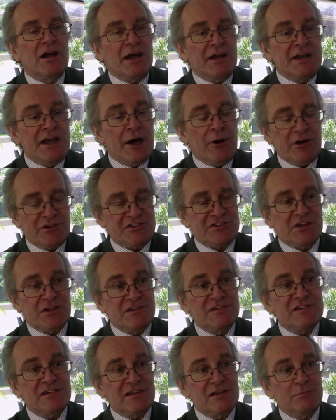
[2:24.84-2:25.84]
now has to
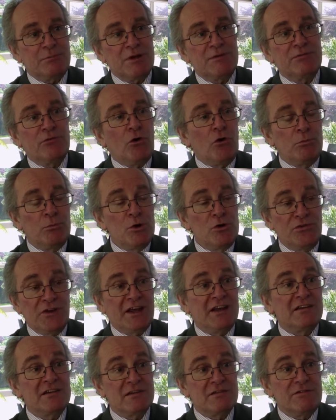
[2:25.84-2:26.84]
consider before moving
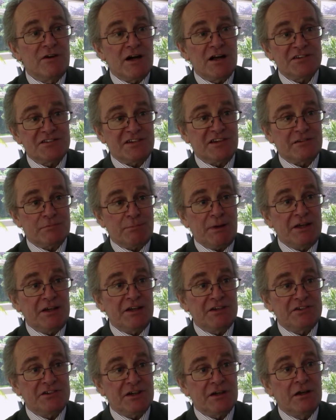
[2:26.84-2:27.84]
into the vast
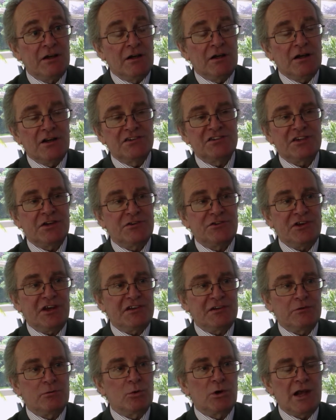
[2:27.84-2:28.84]
expenditure
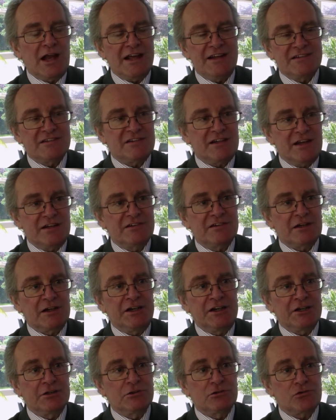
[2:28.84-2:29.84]
associated with late-stage
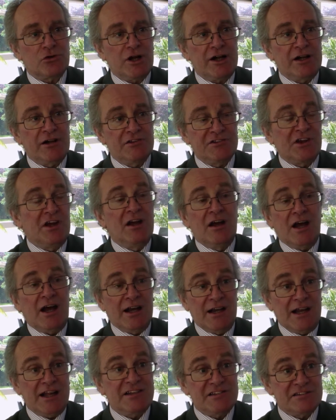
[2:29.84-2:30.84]
clinical trials and
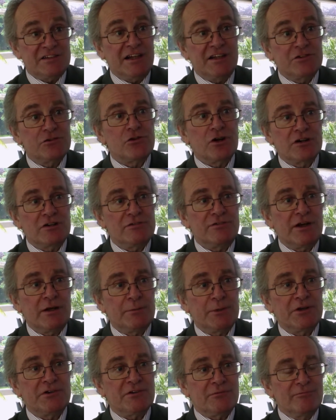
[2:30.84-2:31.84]
late-stage drug
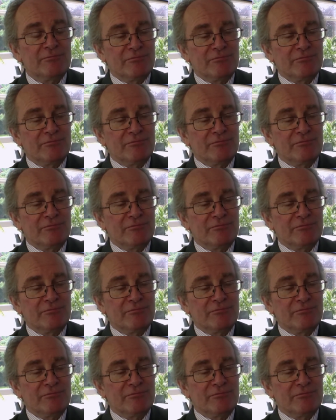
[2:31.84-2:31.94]
development.